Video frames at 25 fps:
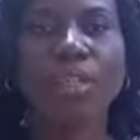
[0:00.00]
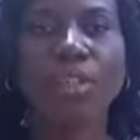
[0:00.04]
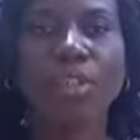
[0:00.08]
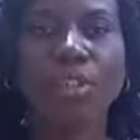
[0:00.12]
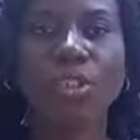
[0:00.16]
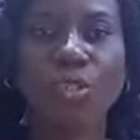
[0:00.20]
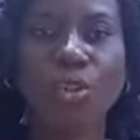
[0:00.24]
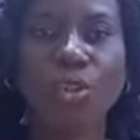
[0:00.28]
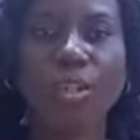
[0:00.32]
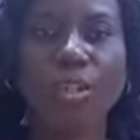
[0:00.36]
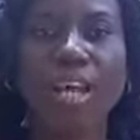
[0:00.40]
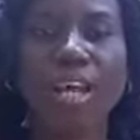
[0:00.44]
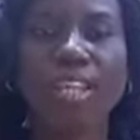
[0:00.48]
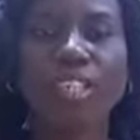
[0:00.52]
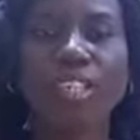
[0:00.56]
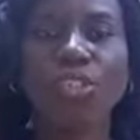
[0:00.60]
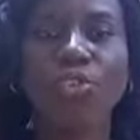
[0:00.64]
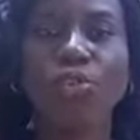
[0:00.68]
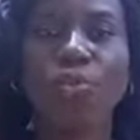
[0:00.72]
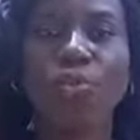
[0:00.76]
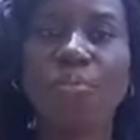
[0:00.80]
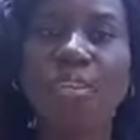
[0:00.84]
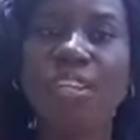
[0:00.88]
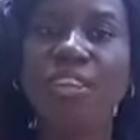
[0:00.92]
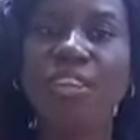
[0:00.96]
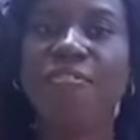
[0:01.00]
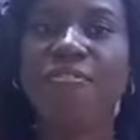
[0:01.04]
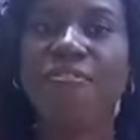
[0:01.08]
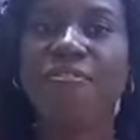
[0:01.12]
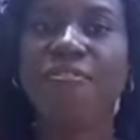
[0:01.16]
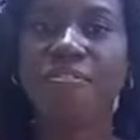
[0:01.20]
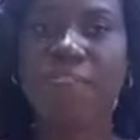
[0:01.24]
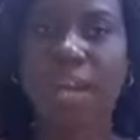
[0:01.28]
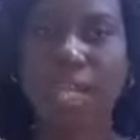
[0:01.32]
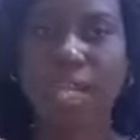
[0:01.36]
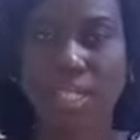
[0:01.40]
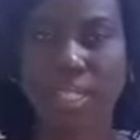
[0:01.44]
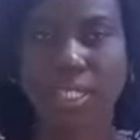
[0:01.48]
so that you'll be the
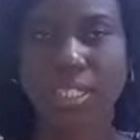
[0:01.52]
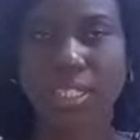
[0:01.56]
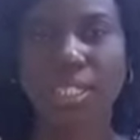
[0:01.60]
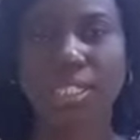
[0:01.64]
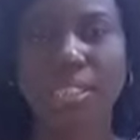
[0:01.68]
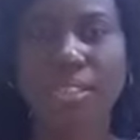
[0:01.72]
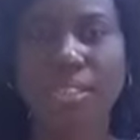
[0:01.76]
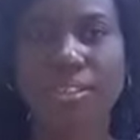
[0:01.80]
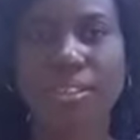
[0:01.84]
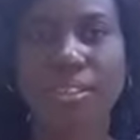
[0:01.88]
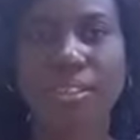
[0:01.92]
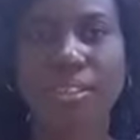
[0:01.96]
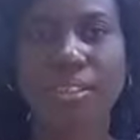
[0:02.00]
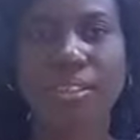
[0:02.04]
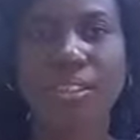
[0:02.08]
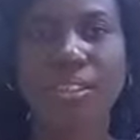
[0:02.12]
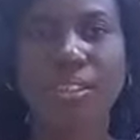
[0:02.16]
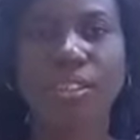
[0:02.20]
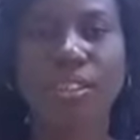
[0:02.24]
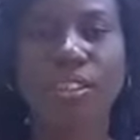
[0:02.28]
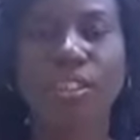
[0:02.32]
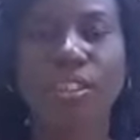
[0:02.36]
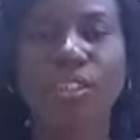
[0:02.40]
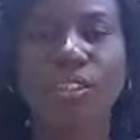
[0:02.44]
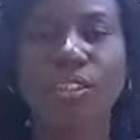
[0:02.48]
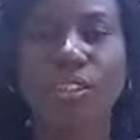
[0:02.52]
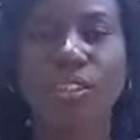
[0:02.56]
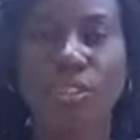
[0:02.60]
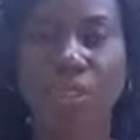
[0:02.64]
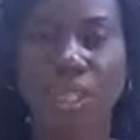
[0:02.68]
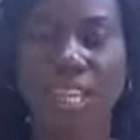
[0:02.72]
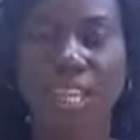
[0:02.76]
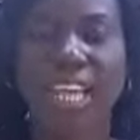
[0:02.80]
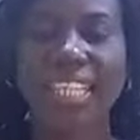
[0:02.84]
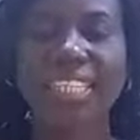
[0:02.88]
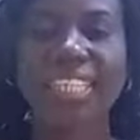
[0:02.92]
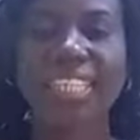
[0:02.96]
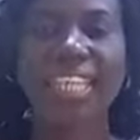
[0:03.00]
first
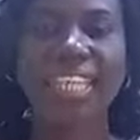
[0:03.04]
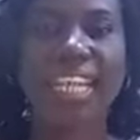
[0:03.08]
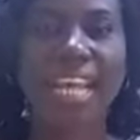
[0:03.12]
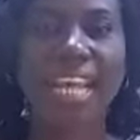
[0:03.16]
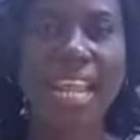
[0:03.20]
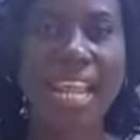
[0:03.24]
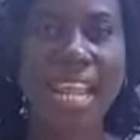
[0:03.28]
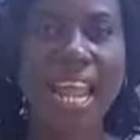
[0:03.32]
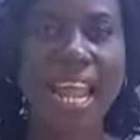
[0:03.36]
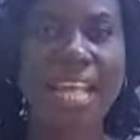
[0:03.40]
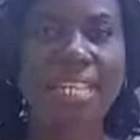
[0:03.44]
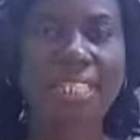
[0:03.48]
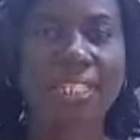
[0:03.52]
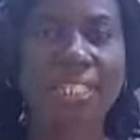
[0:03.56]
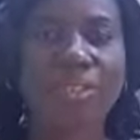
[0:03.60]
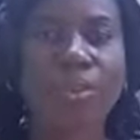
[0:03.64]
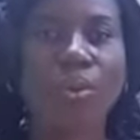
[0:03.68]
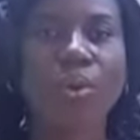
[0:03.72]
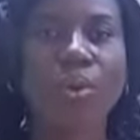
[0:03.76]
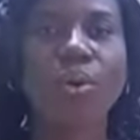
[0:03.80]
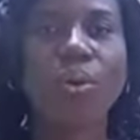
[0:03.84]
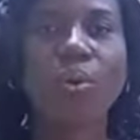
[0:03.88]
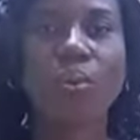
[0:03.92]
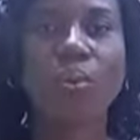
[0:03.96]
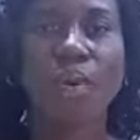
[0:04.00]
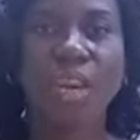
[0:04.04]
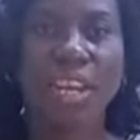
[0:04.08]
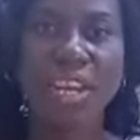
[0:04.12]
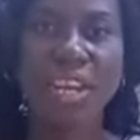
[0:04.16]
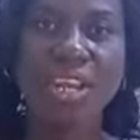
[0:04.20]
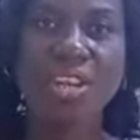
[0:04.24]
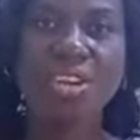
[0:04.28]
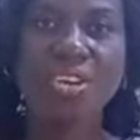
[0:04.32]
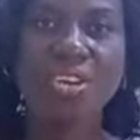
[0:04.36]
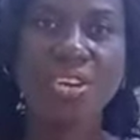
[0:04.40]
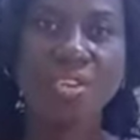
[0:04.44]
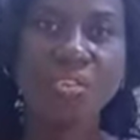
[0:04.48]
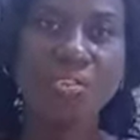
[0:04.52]
to get an alert when
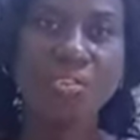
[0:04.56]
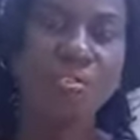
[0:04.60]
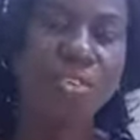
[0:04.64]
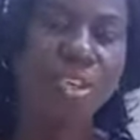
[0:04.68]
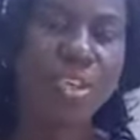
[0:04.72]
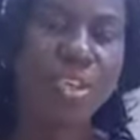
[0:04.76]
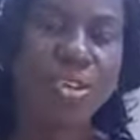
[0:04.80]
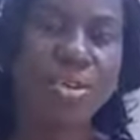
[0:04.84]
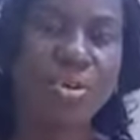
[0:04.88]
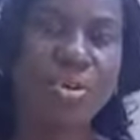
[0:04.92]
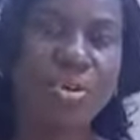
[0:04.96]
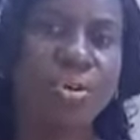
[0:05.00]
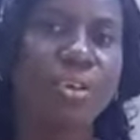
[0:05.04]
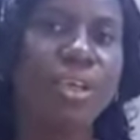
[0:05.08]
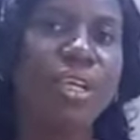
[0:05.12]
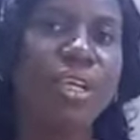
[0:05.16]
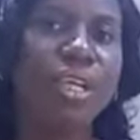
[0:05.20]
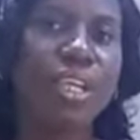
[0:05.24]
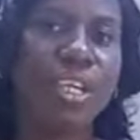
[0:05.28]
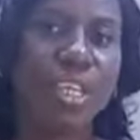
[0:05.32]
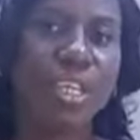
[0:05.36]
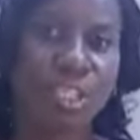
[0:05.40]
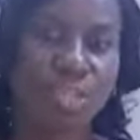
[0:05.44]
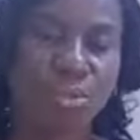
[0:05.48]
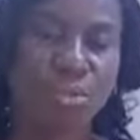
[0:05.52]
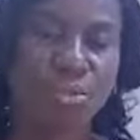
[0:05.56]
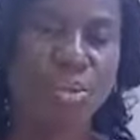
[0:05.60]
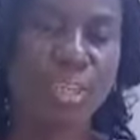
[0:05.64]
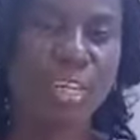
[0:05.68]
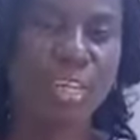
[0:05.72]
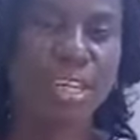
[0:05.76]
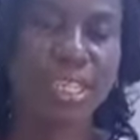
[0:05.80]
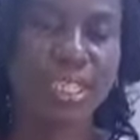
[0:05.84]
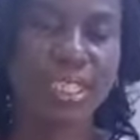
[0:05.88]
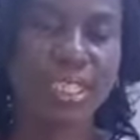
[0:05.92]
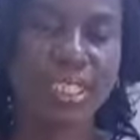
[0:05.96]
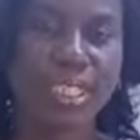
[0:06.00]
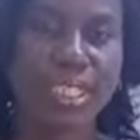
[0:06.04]
a new video is
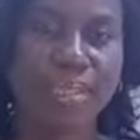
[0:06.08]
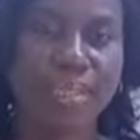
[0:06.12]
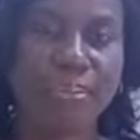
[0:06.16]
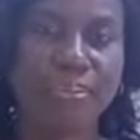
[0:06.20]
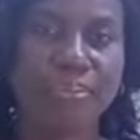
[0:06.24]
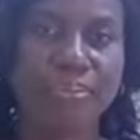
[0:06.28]
released.